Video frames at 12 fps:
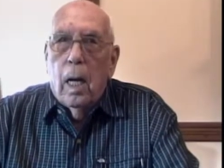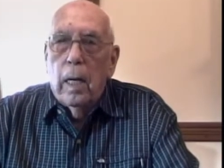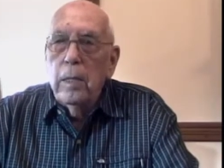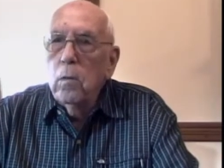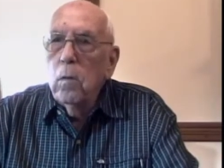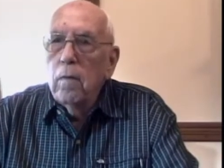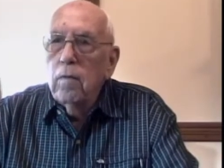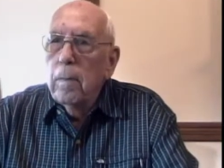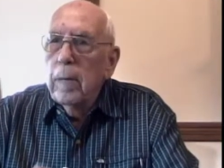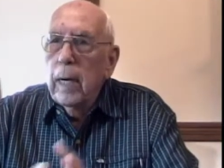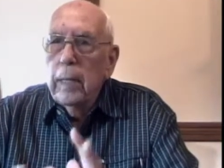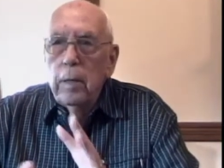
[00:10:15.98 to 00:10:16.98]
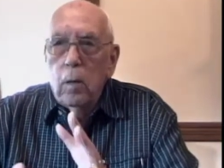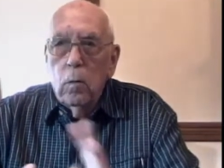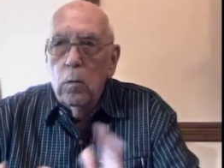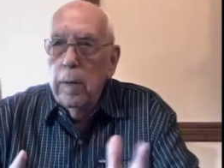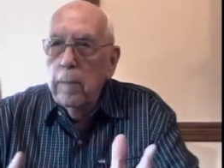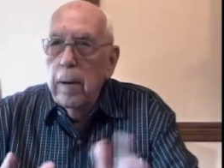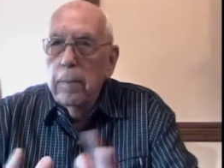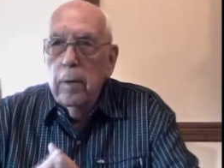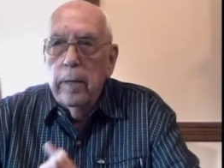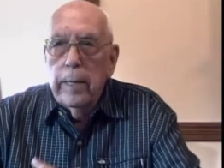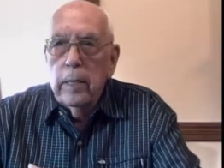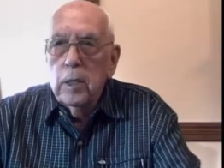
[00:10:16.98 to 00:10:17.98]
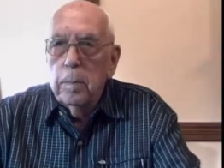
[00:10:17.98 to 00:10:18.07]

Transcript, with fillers: I knew of it, but I don't remember any